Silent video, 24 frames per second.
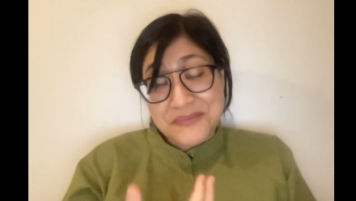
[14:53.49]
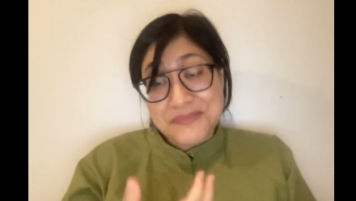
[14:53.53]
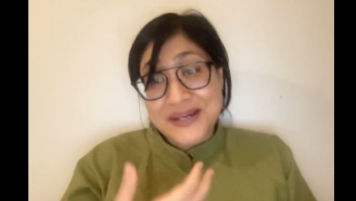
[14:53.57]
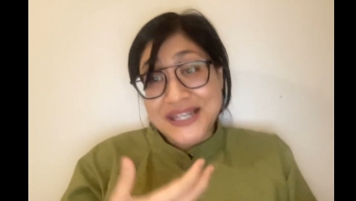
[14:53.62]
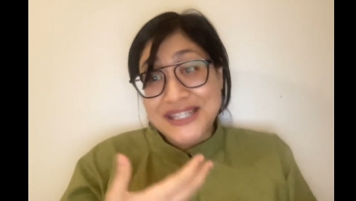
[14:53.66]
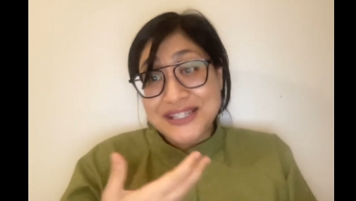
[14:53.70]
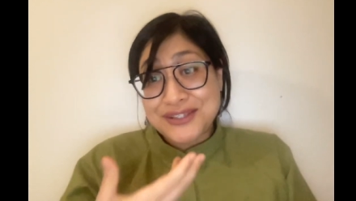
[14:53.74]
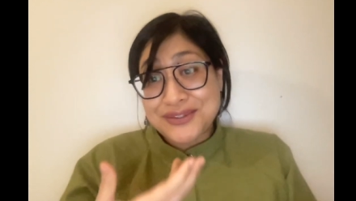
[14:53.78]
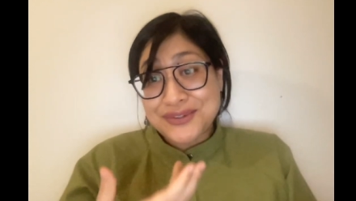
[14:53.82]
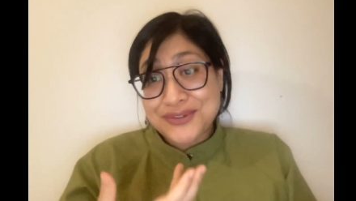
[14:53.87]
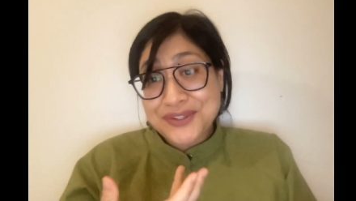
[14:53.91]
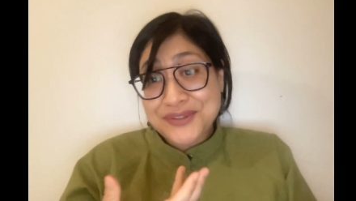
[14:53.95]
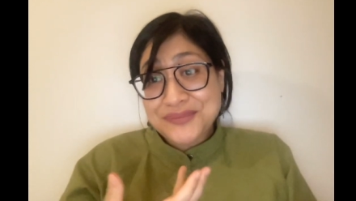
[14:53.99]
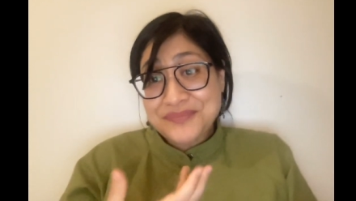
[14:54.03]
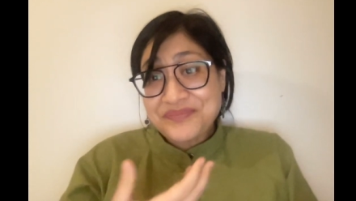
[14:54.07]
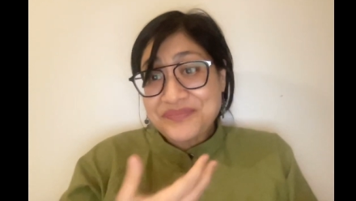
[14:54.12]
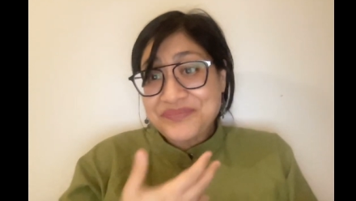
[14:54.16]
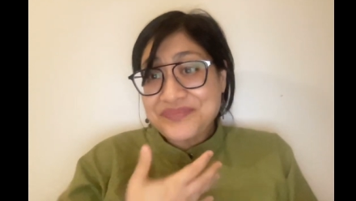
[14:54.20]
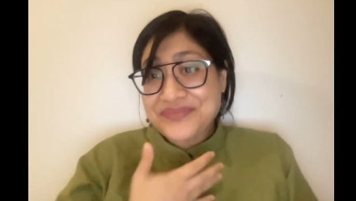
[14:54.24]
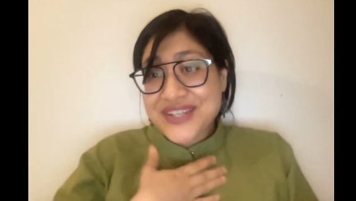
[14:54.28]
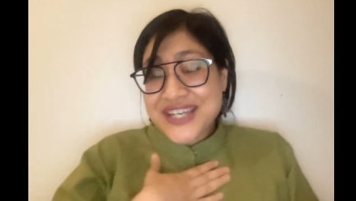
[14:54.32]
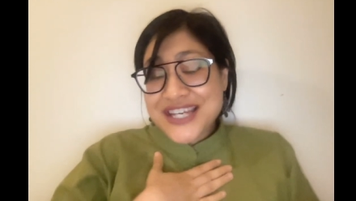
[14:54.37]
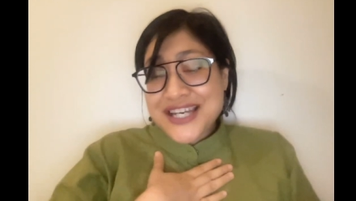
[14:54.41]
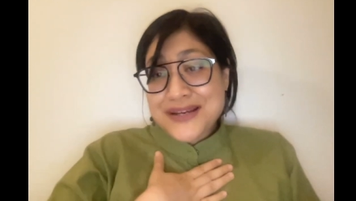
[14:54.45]
Pantun,
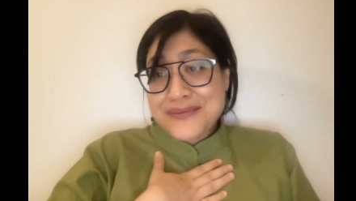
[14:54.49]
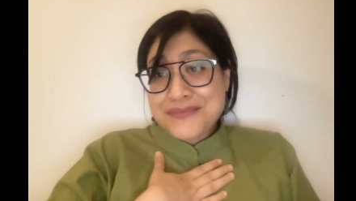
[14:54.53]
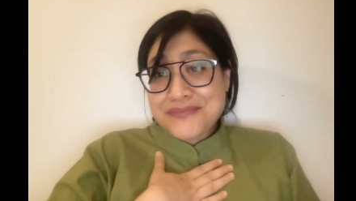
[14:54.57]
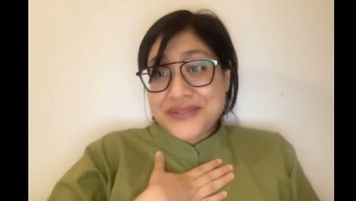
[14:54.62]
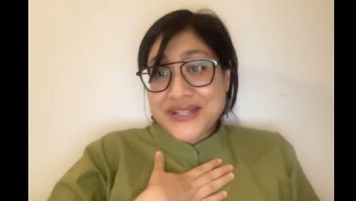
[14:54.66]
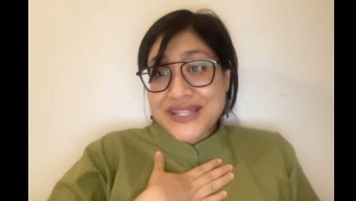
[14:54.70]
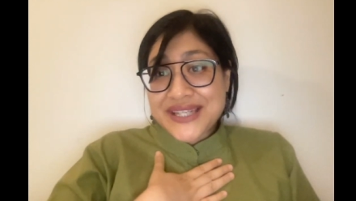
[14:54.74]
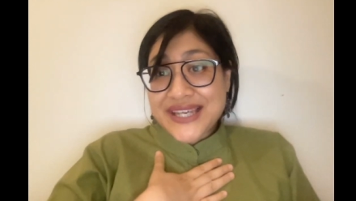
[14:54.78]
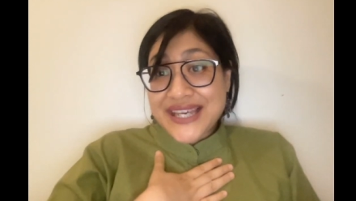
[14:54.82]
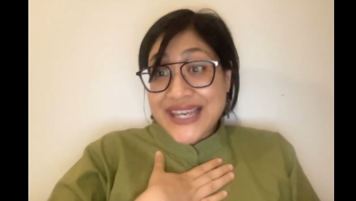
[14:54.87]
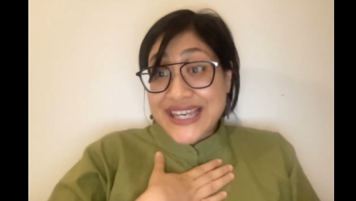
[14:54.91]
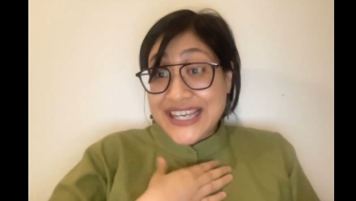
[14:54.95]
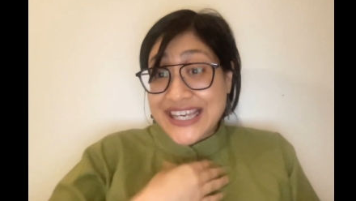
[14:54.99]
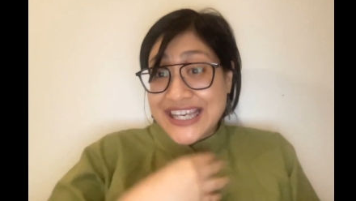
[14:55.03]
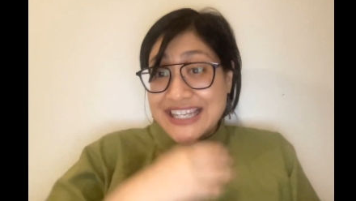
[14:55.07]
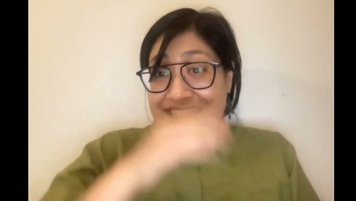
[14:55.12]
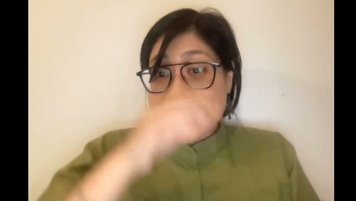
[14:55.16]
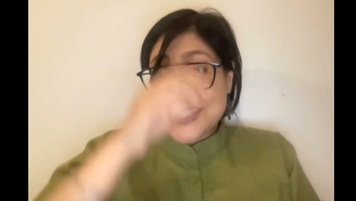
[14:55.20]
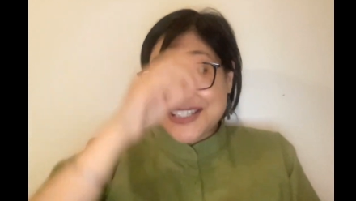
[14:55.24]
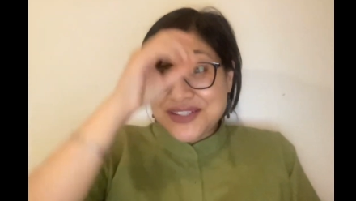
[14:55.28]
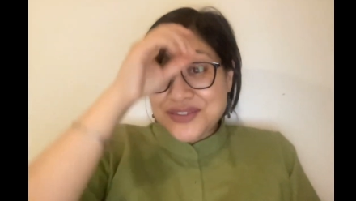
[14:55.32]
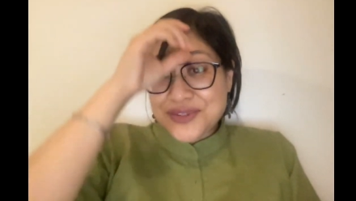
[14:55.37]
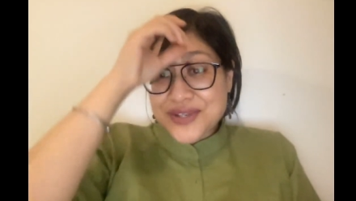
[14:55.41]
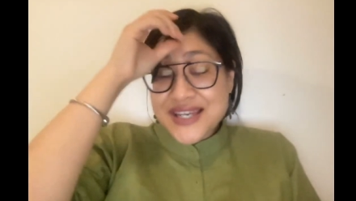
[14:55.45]

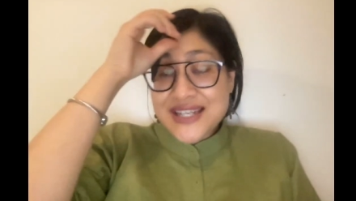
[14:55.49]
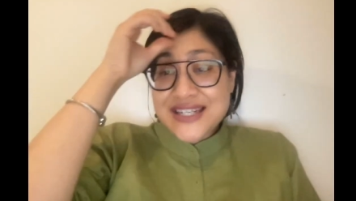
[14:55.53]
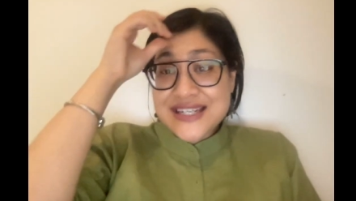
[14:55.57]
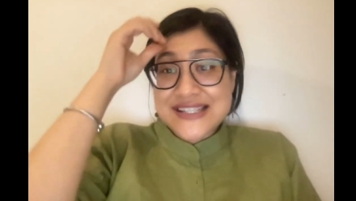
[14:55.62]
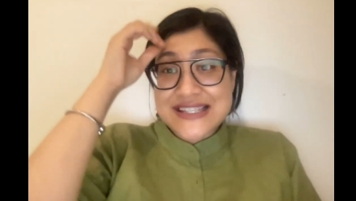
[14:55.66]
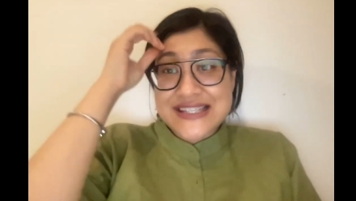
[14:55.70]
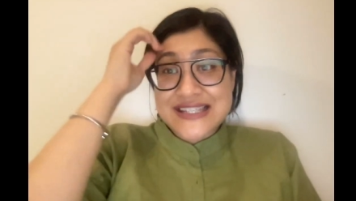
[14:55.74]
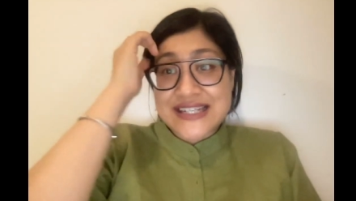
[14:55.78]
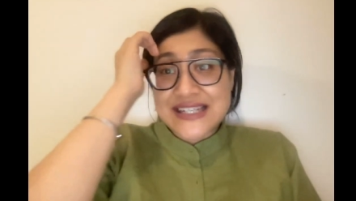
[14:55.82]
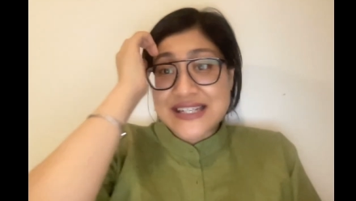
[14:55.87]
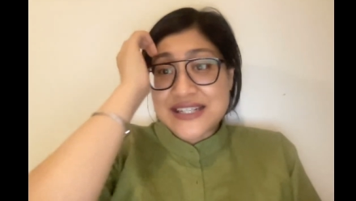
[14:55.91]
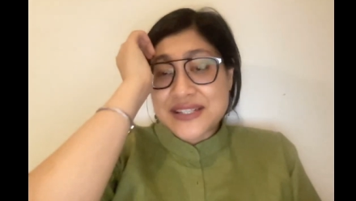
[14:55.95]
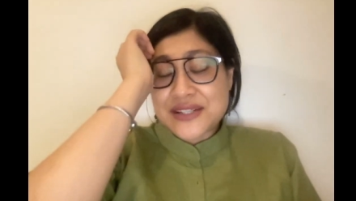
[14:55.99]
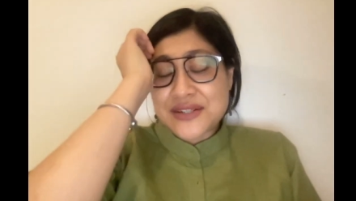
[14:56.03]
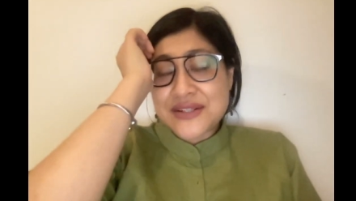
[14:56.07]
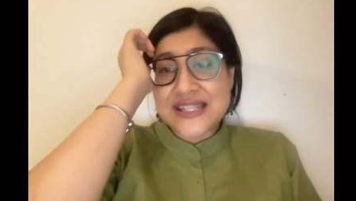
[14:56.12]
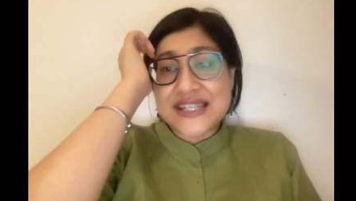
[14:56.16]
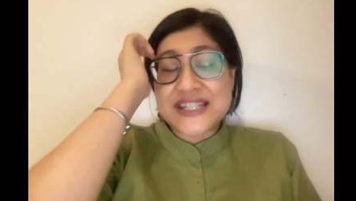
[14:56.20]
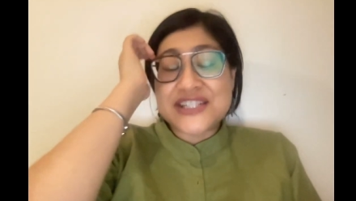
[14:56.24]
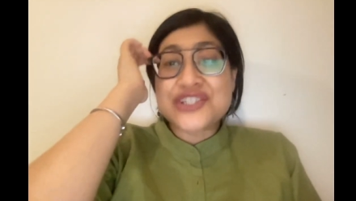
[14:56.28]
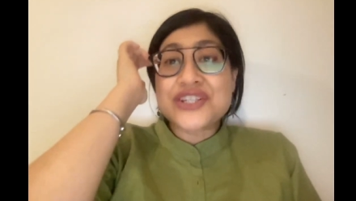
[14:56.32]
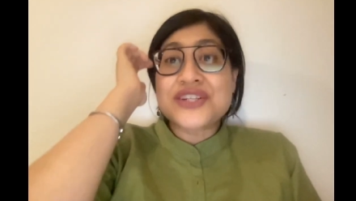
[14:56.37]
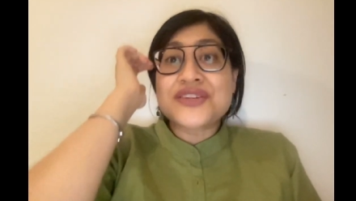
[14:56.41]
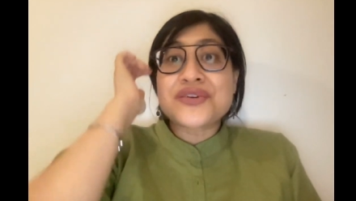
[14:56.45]
P-A-N-T-U-N, is an
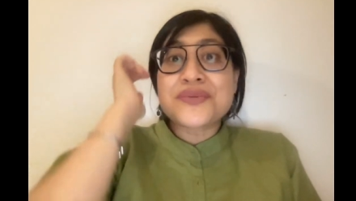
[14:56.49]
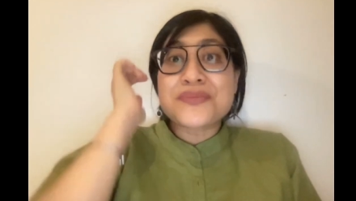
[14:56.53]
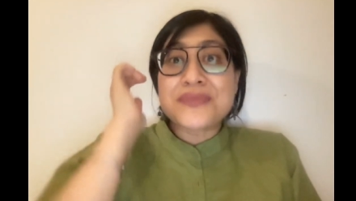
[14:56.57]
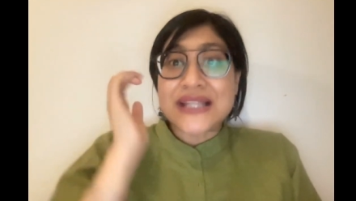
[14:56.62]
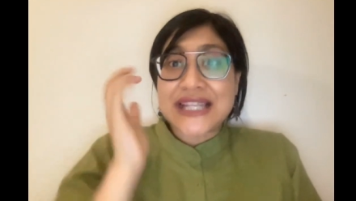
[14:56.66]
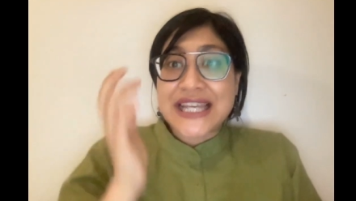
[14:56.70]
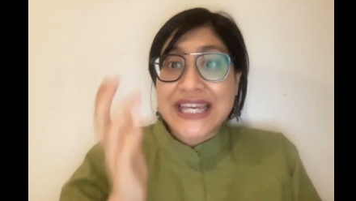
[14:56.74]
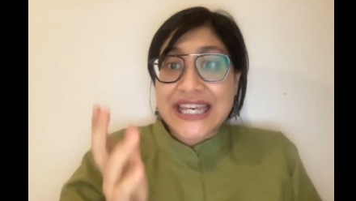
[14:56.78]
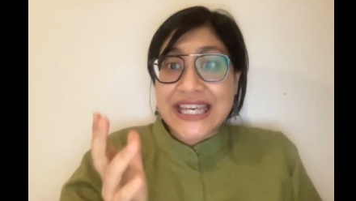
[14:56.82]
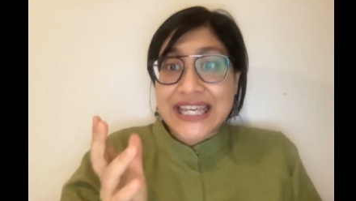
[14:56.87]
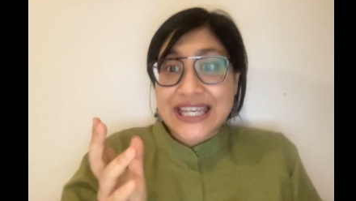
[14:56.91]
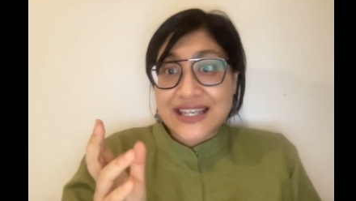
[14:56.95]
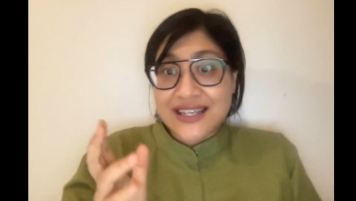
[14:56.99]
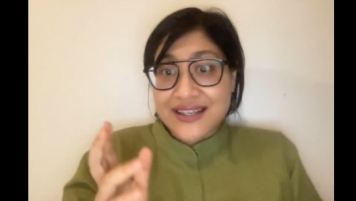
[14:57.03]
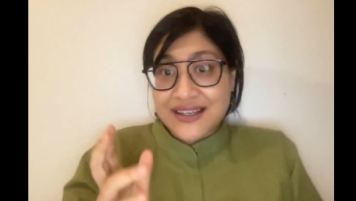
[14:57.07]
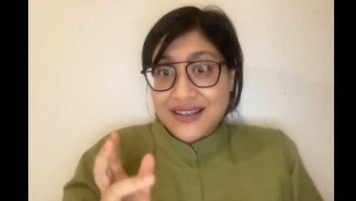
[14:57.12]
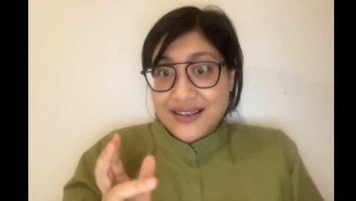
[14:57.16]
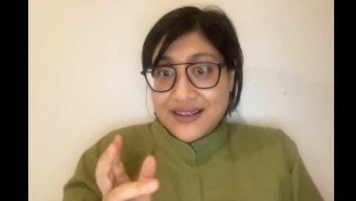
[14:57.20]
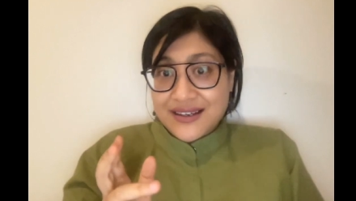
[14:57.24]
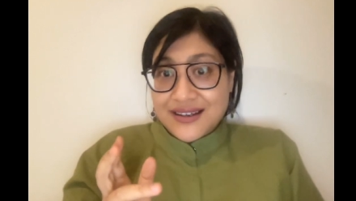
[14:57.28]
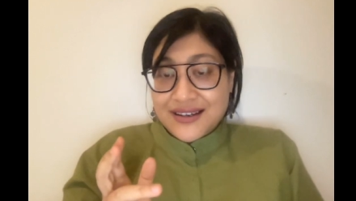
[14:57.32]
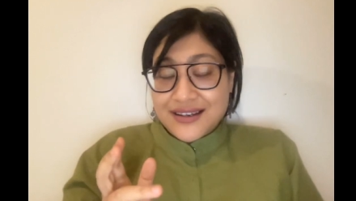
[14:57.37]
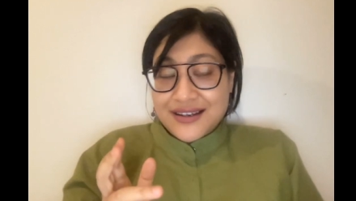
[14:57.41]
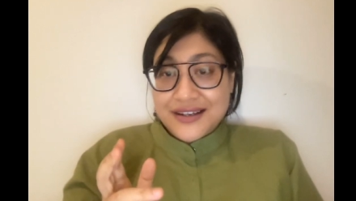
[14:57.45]
Indonesian or Malay
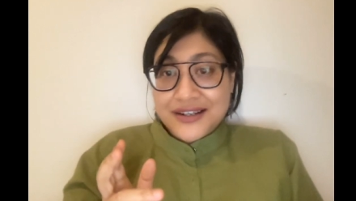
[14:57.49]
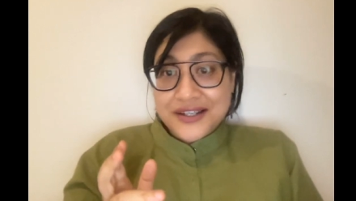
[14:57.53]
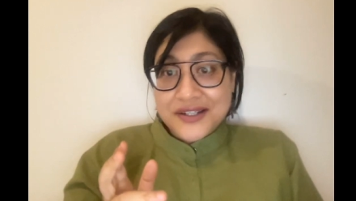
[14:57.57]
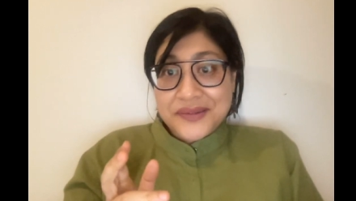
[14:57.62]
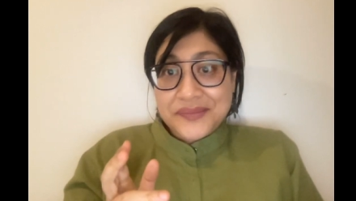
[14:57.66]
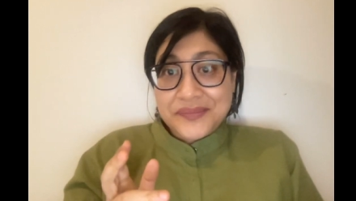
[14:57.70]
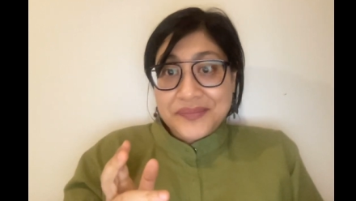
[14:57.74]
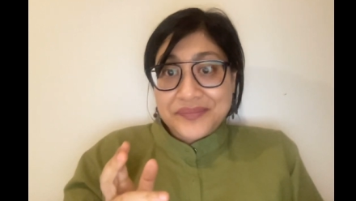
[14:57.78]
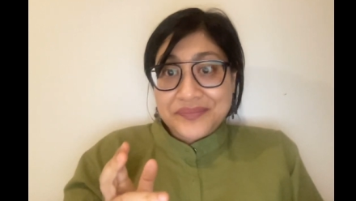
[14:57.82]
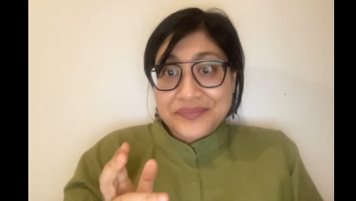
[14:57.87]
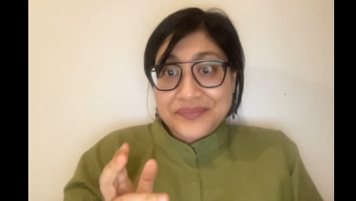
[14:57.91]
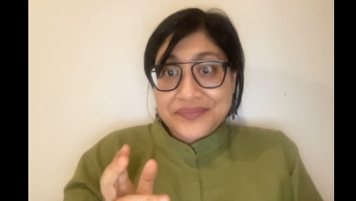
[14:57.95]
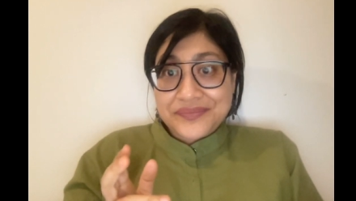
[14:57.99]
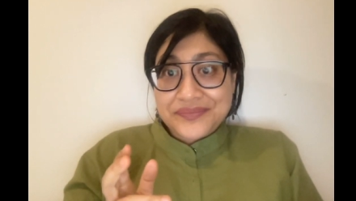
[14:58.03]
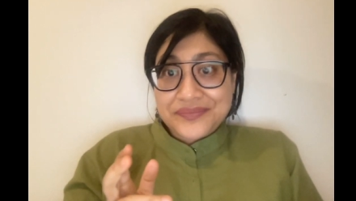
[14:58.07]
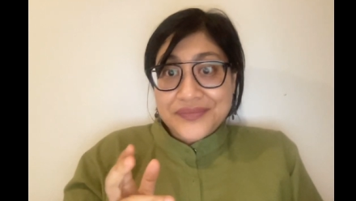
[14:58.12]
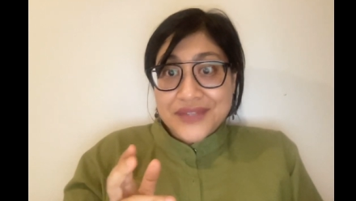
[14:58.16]
um,